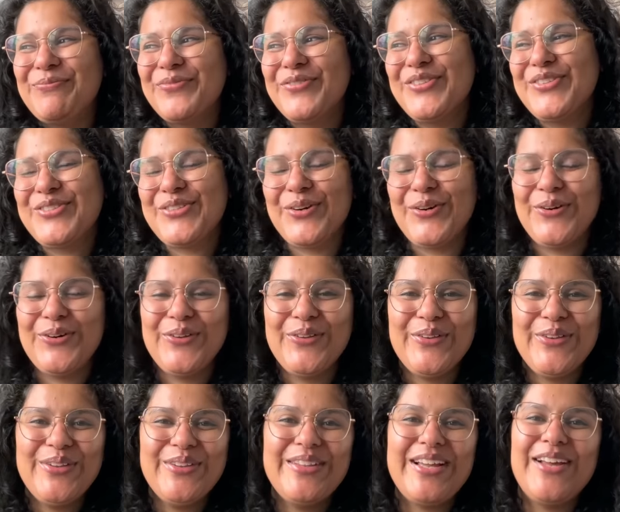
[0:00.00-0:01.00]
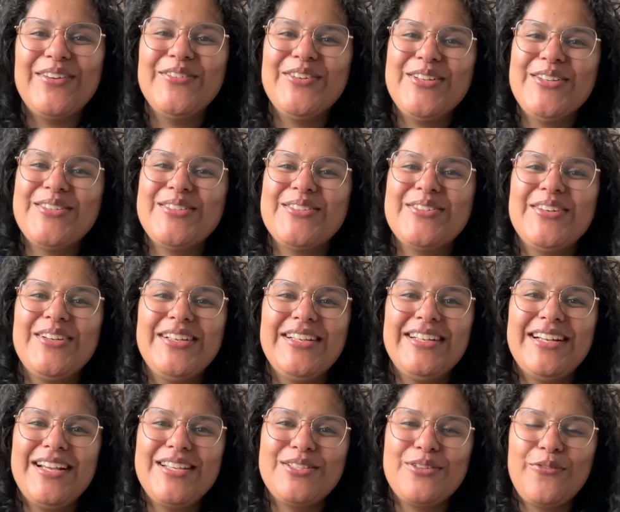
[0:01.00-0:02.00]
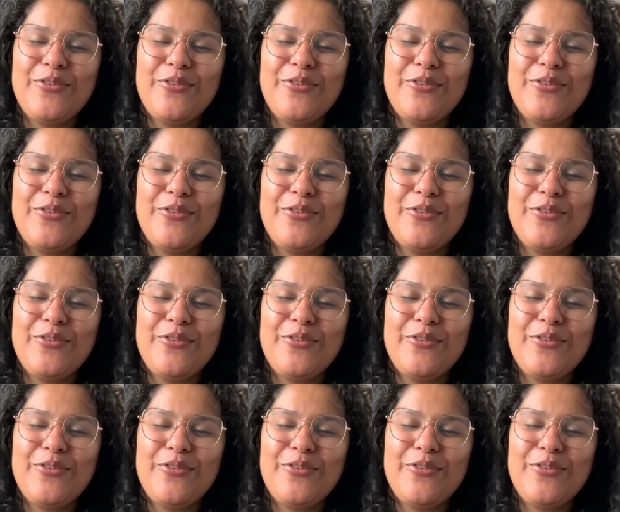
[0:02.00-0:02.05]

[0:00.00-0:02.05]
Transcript: So that was really nice.